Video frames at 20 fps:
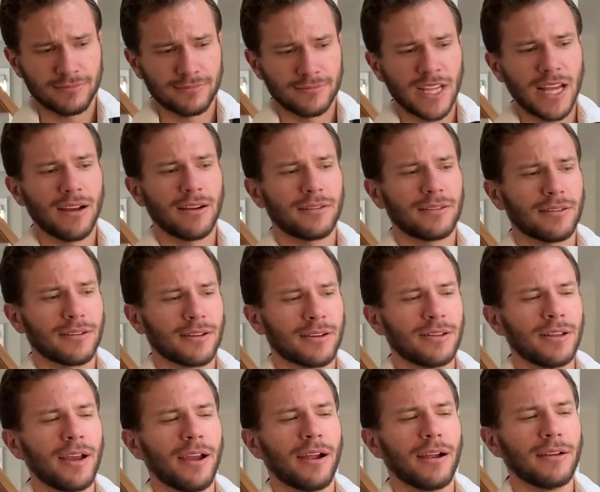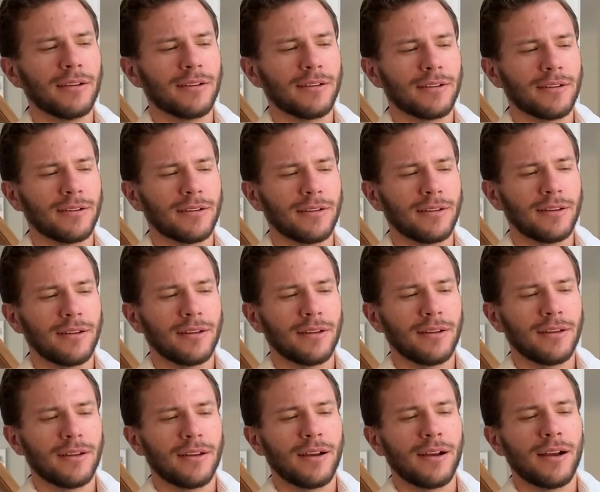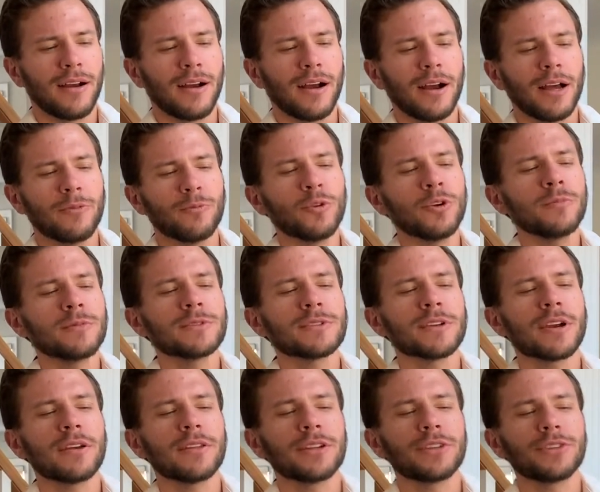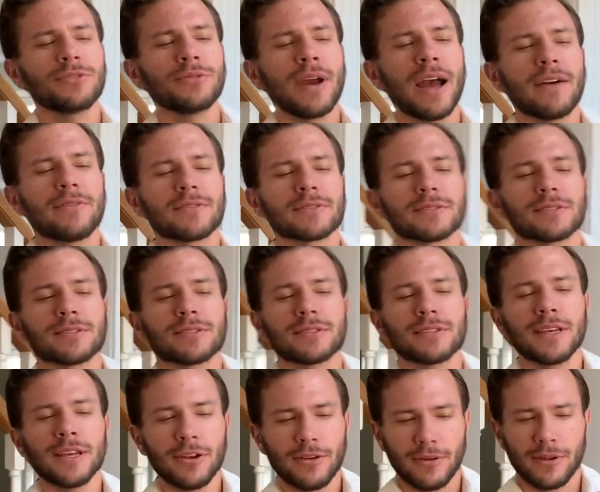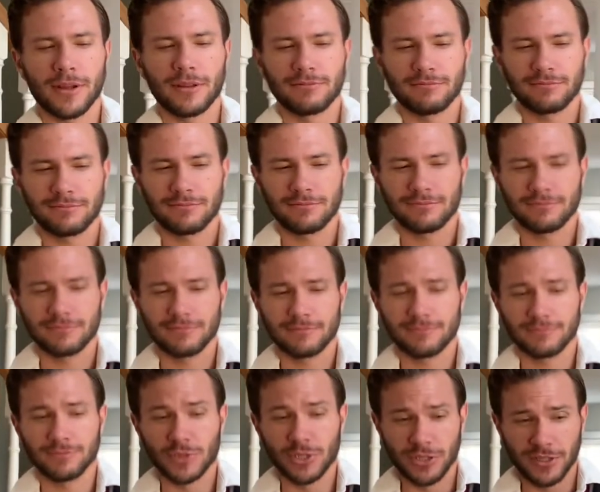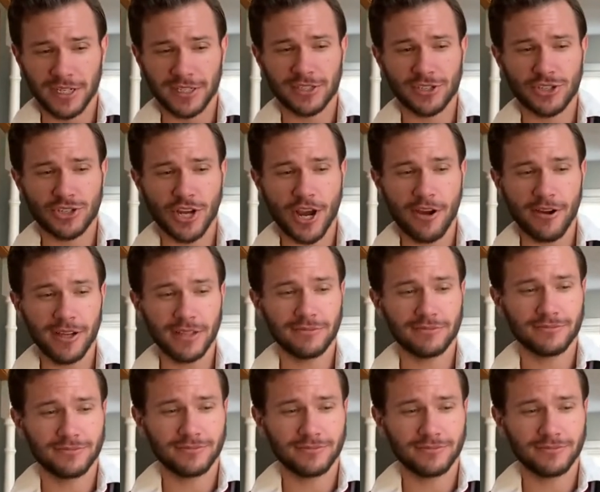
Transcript: Now, Claire, rumors are that you have a secret. Would you like to share it?